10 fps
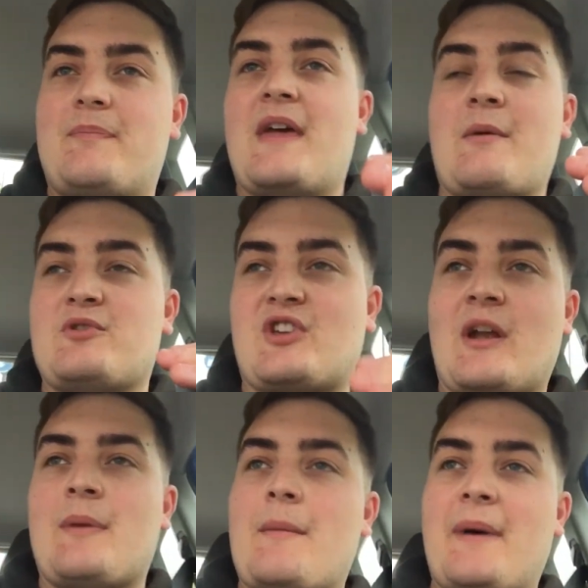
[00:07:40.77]
it was going
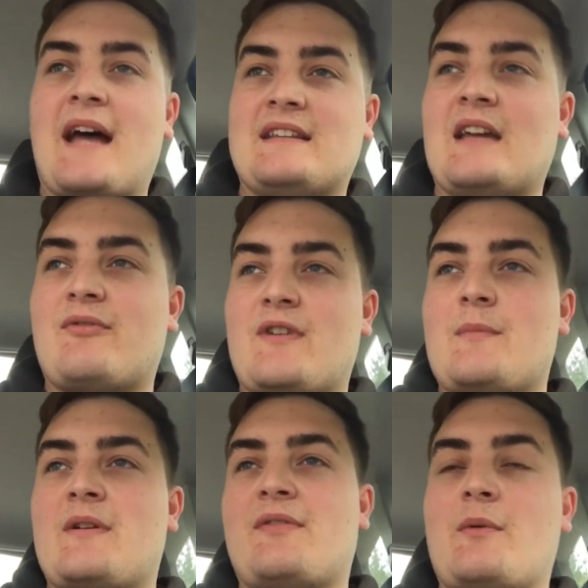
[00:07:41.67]
to be a bad day for
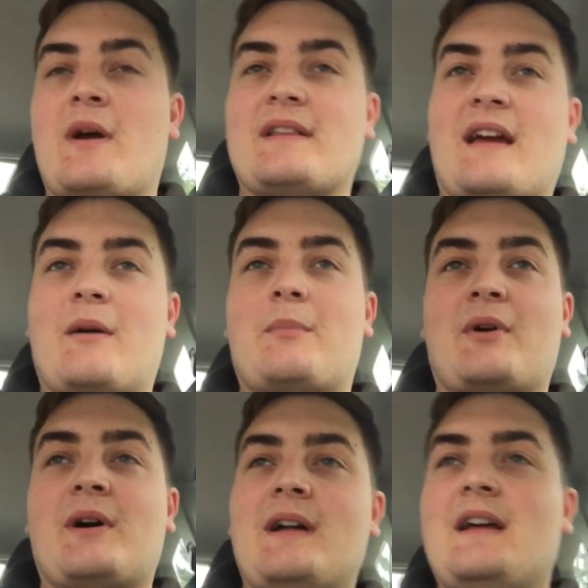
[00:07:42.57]
him if it went down,
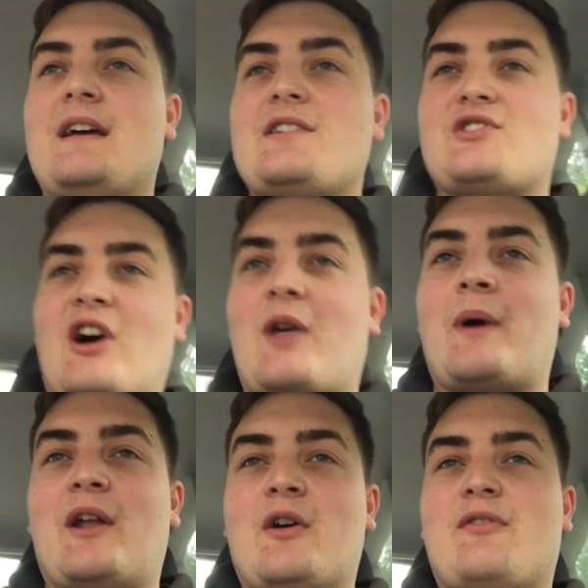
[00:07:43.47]
but... Charlotte
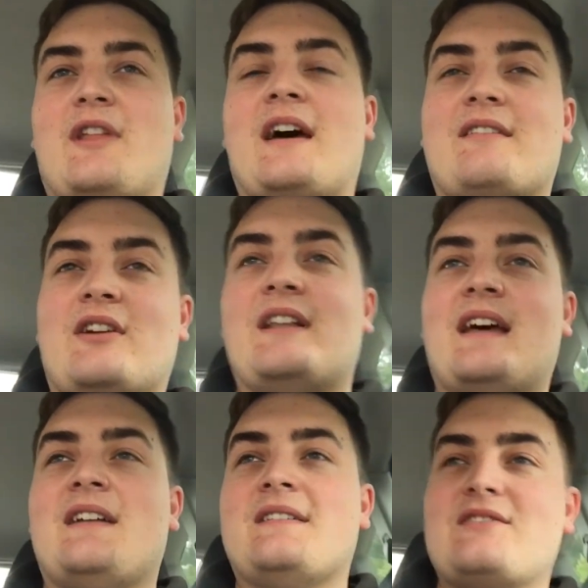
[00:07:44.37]
went over there, and
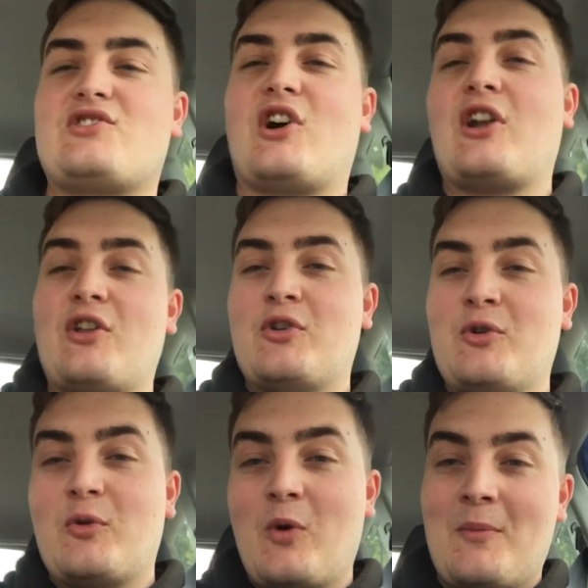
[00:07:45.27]
then Charlotte
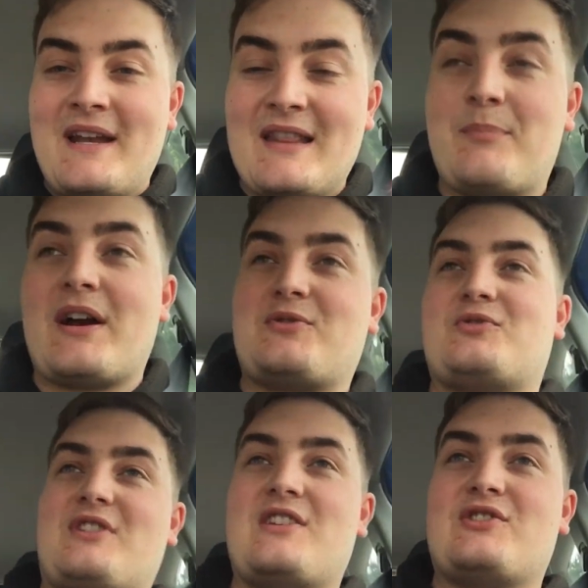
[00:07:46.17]
knew the woman in the
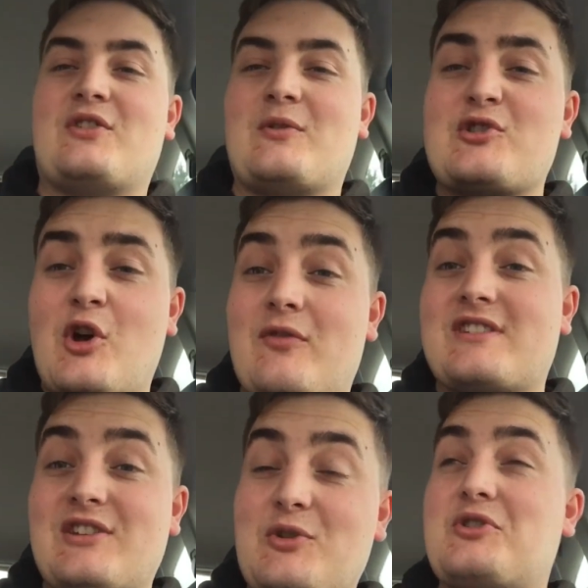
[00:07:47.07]
petrol station, which
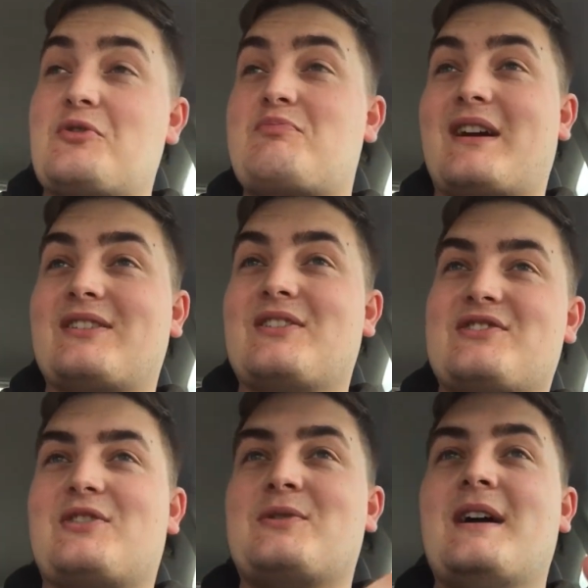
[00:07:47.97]
obviously knew she was pregnant,
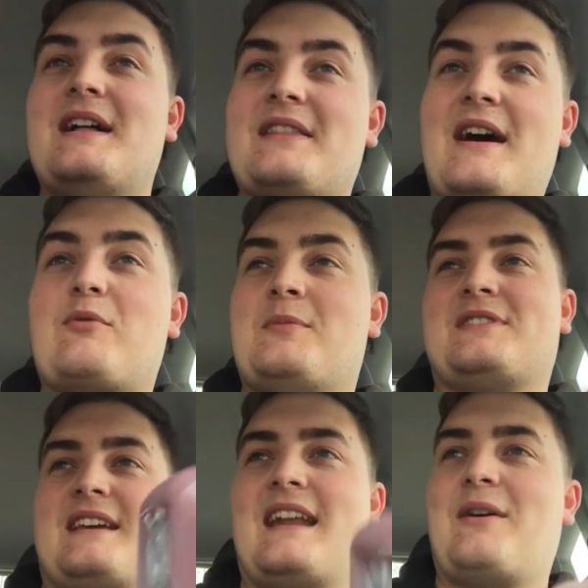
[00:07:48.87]
so that woman
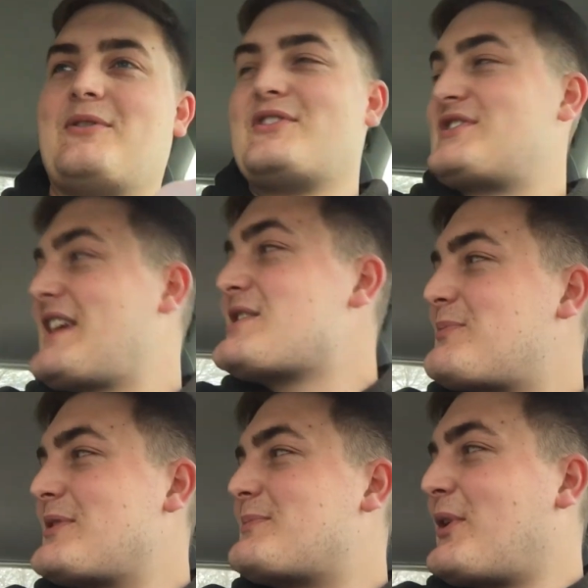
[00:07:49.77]
sent out the
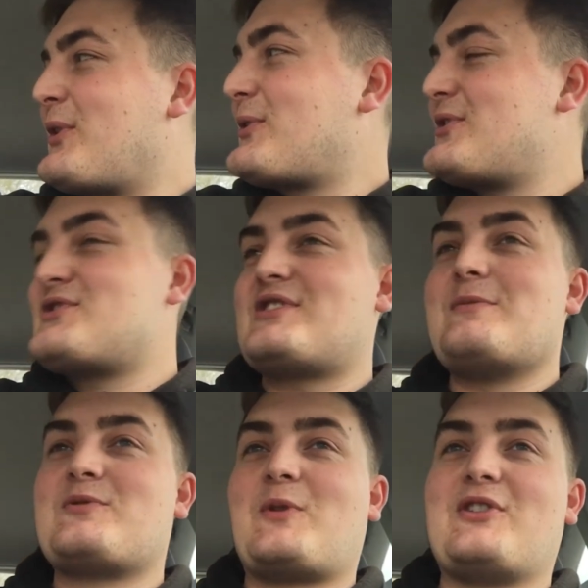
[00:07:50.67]
Sainsbury's bloke because she
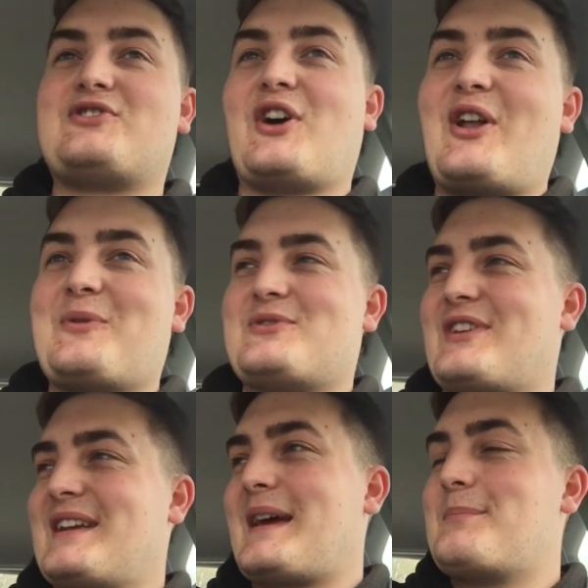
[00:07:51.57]
was worried Charlotte was
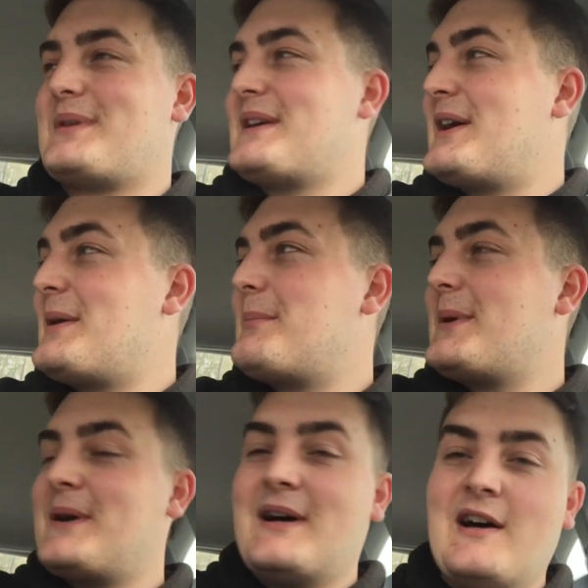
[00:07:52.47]
going to get beat up,
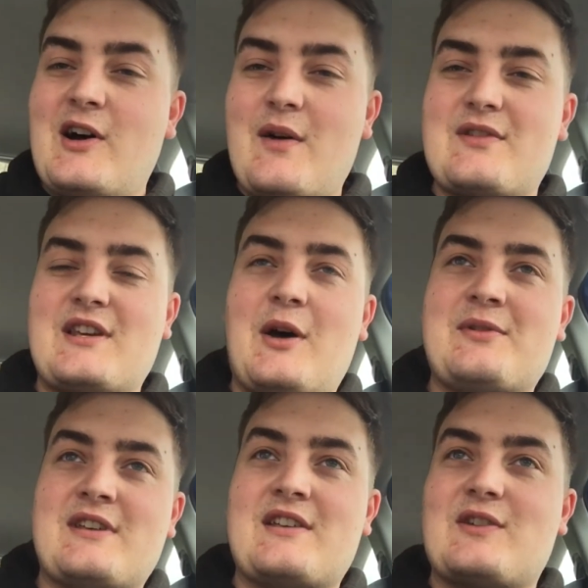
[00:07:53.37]
but obviously I
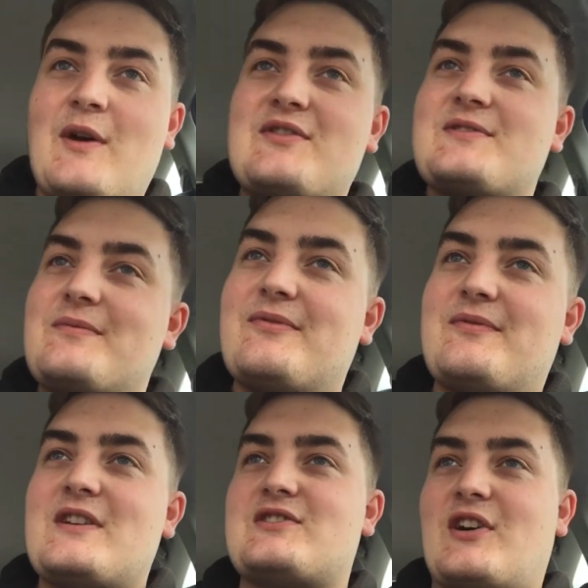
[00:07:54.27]
was there, so if
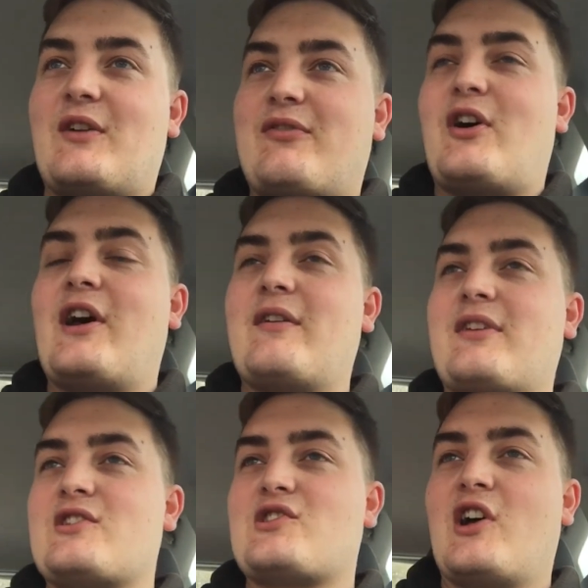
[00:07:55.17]
fists started flying, I
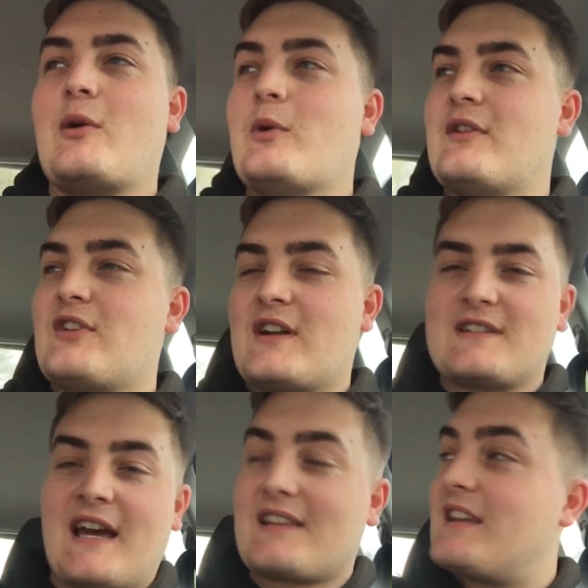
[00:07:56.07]
think Charlotte would have done a
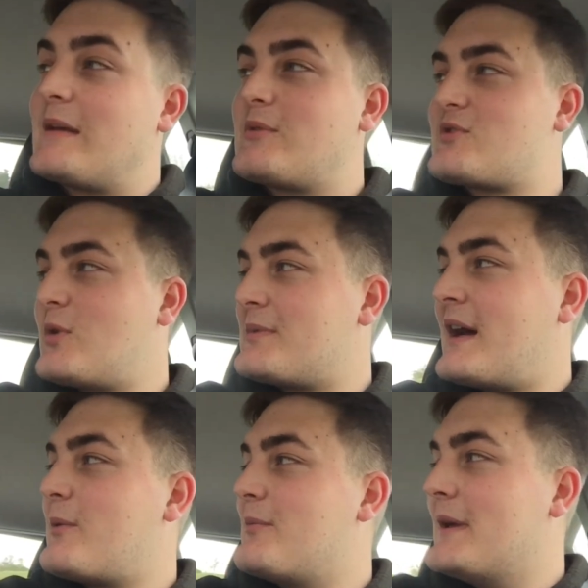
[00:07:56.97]
tag team and swapped
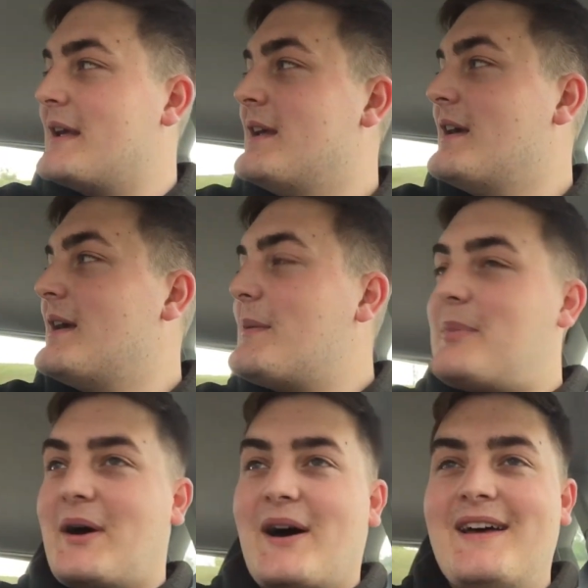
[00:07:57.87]
out with me.
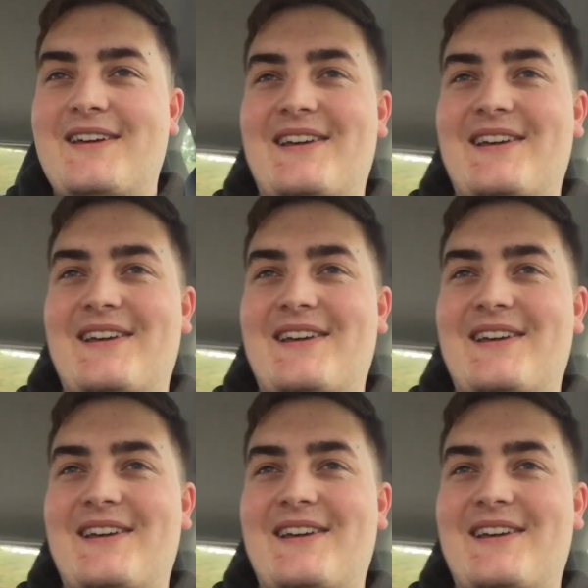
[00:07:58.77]
But